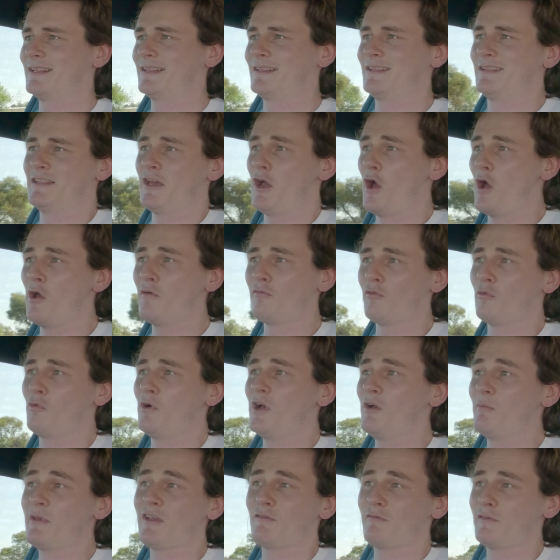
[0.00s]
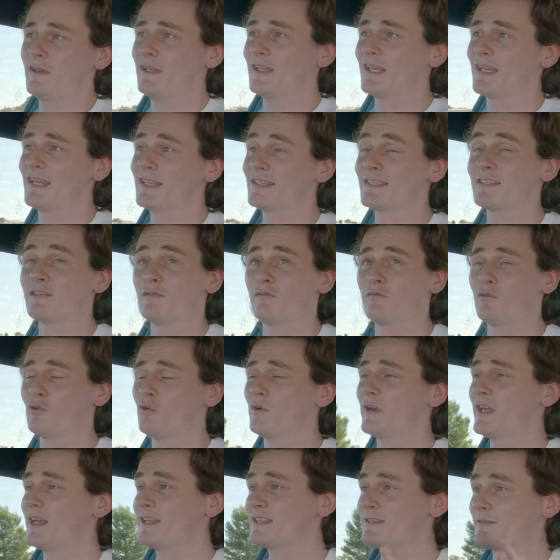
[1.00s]
the overwhelming feeling is that Ford
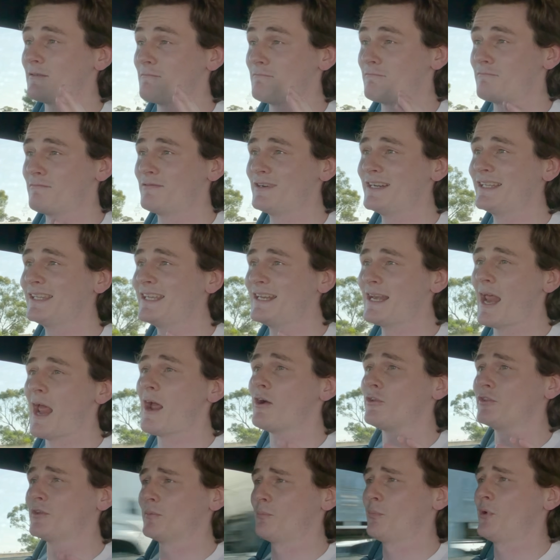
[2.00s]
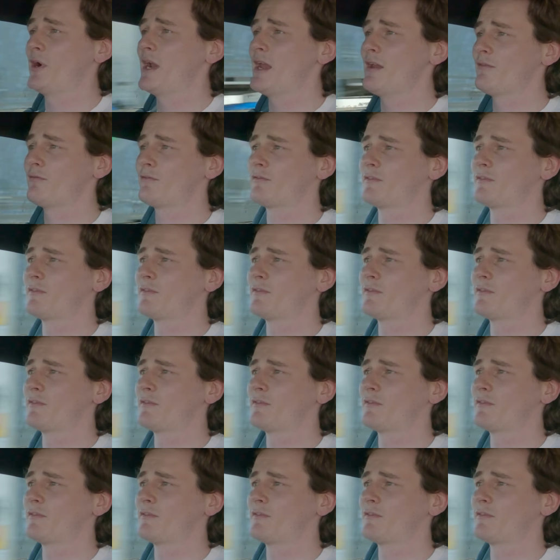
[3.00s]
has really nailed the brief,